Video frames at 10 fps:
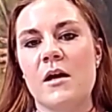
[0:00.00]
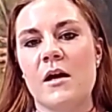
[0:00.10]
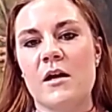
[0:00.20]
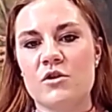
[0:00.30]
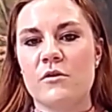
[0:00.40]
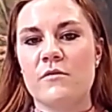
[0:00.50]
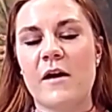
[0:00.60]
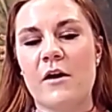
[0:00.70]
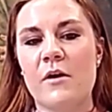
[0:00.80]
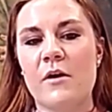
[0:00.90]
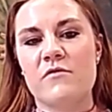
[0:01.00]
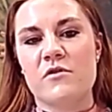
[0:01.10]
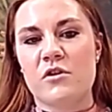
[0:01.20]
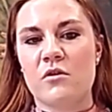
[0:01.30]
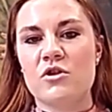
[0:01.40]
and sort of how you have to
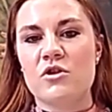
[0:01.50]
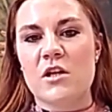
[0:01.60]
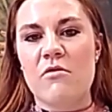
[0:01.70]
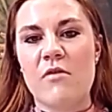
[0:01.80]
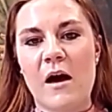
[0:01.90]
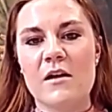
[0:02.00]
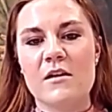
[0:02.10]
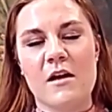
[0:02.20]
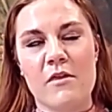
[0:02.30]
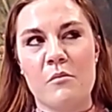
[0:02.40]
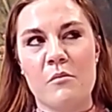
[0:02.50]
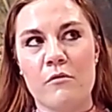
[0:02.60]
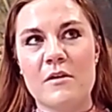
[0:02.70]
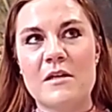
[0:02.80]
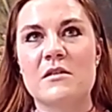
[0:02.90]
negotiate that. And then more
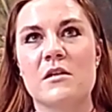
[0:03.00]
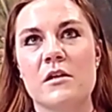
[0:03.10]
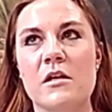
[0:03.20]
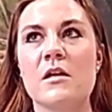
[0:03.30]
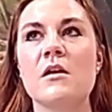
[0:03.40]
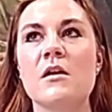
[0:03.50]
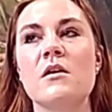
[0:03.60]
recently,